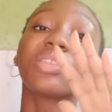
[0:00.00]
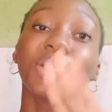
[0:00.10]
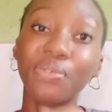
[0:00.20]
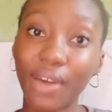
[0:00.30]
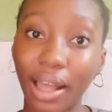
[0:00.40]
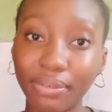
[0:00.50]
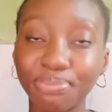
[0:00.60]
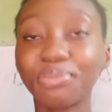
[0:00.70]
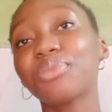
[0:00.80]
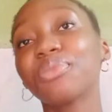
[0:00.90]
tougher.
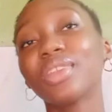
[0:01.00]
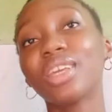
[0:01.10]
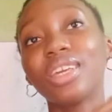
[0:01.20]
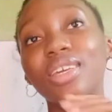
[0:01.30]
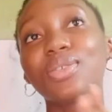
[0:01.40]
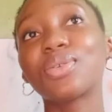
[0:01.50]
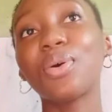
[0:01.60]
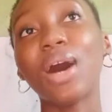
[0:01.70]
So